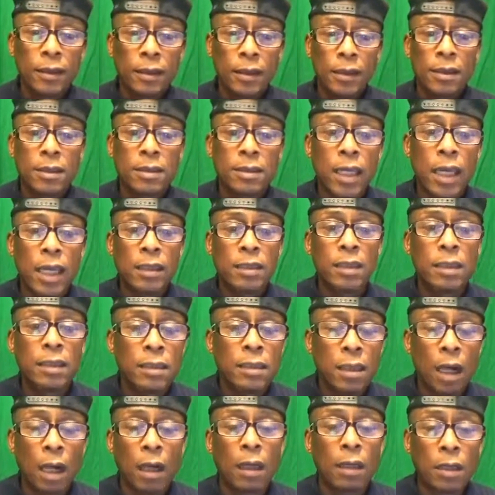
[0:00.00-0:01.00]
Stacey
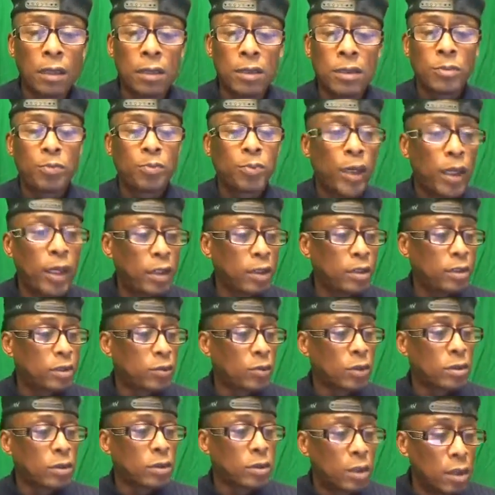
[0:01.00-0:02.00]
Douglas, peace,
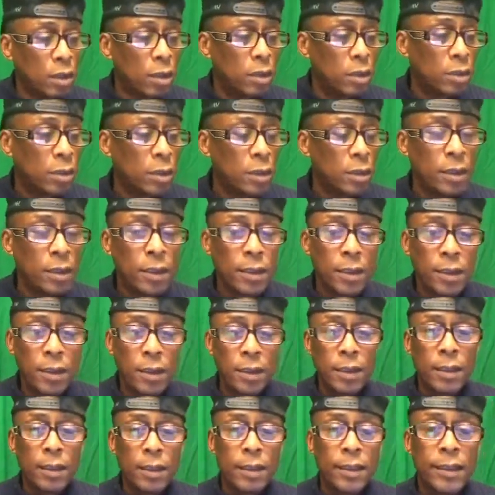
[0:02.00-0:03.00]
was good.
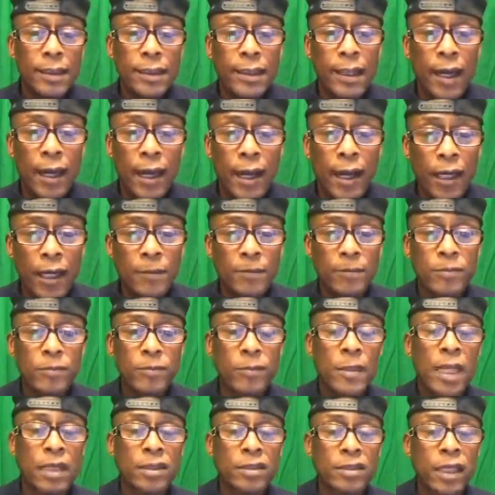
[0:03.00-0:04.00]
All right.
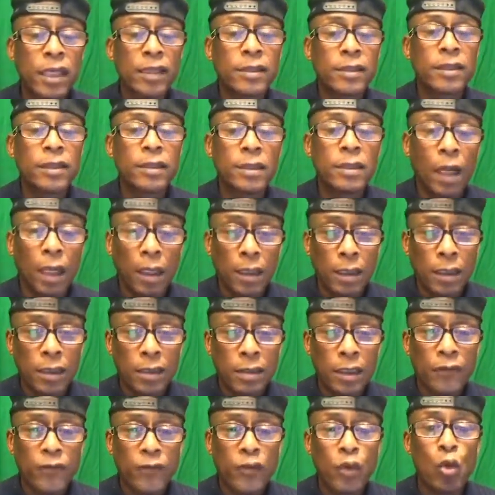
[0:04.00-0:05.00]
Now, Stacey
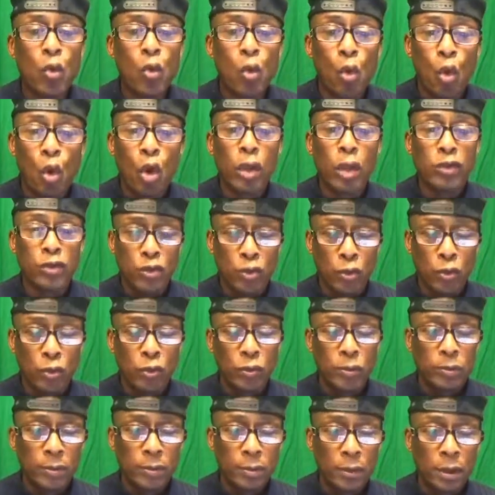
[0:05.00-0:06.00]
Douglas, if you want
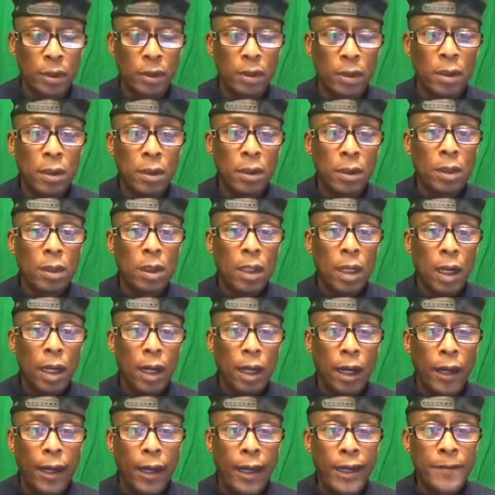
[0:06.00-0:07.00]
to,
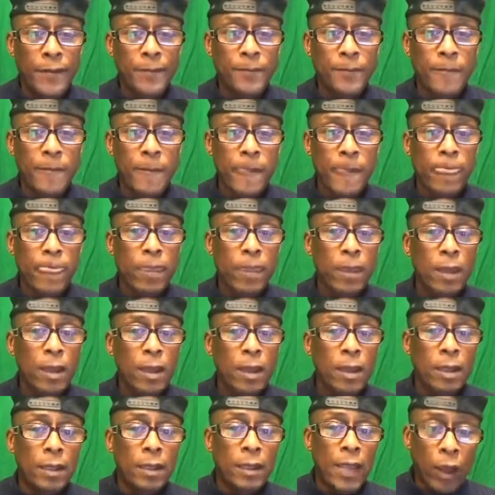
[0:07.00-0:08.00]
all right,
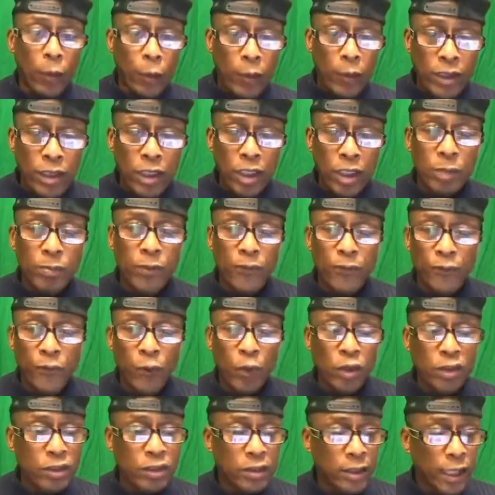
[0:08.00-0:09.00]
like we did
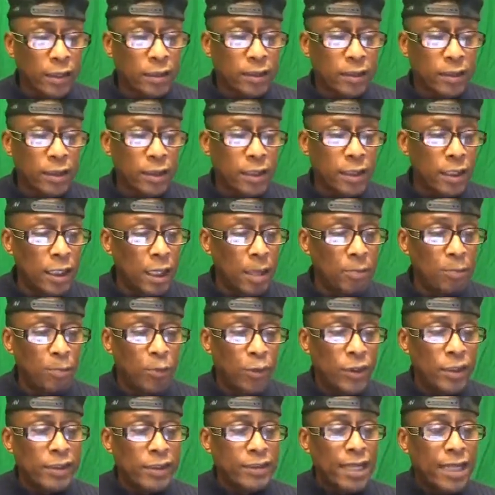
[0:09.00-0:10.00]
before, Stacey, and I'm
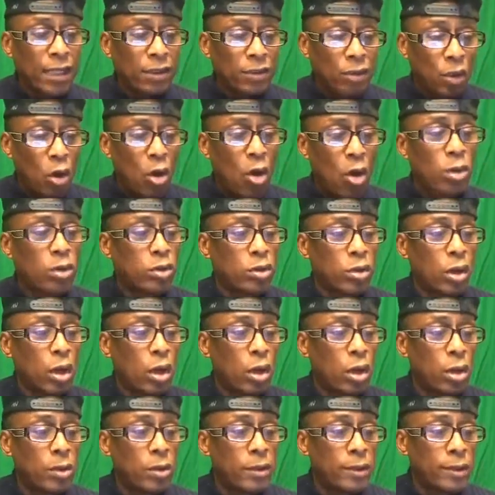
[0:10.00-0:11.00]
putting this out to all of
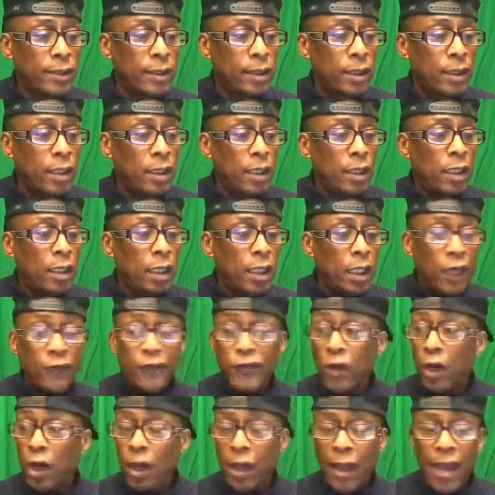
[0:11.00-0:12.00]
y'all.
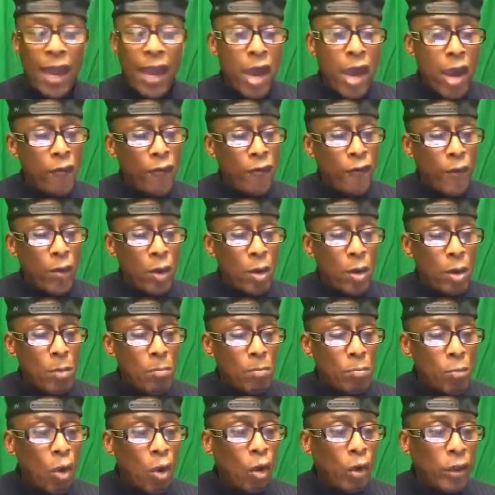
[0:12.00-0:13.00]
If y'all have
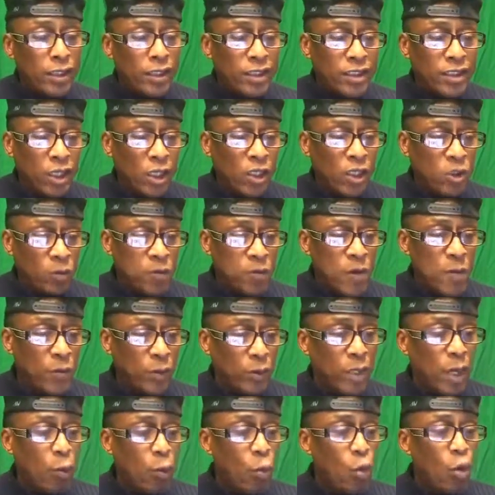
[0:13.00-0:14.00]
more than 6
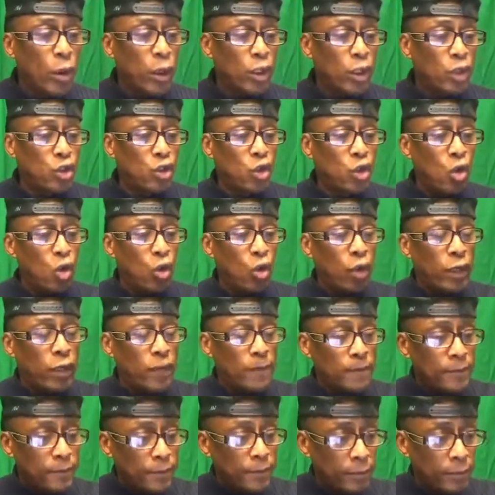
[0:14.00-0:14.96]
people that want to join